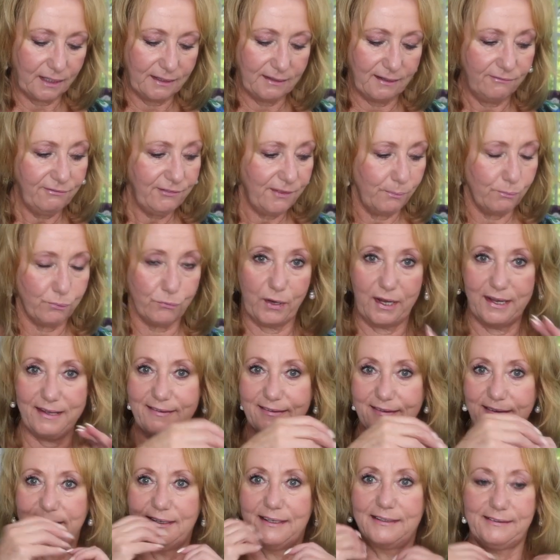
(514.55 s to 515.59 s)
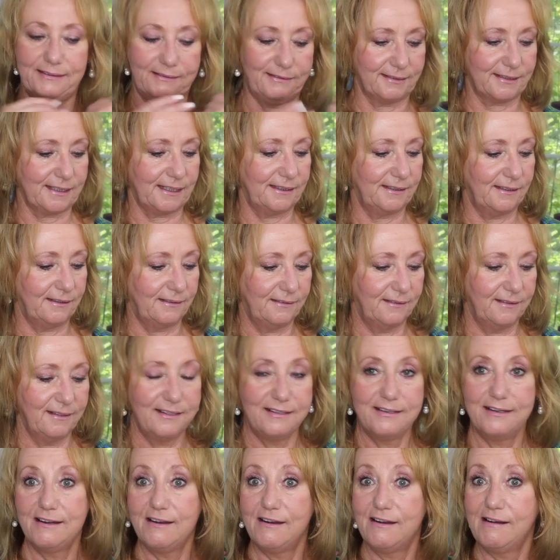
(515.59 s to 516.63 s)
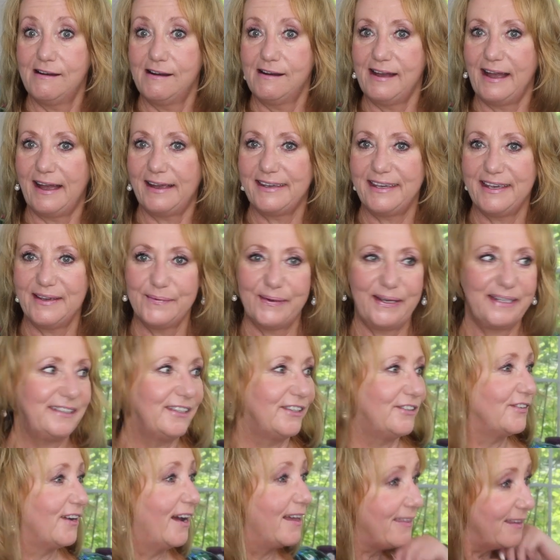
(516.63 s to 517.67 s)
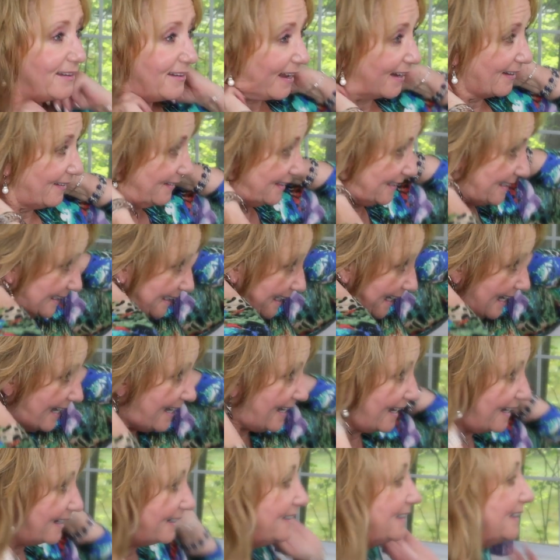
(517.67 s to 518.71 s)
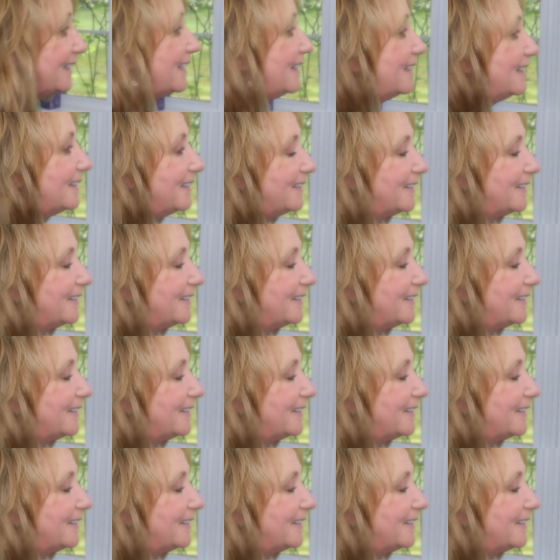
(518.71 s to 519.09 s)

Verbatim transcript: Love the bracelets. I can't wait to try the necklace. And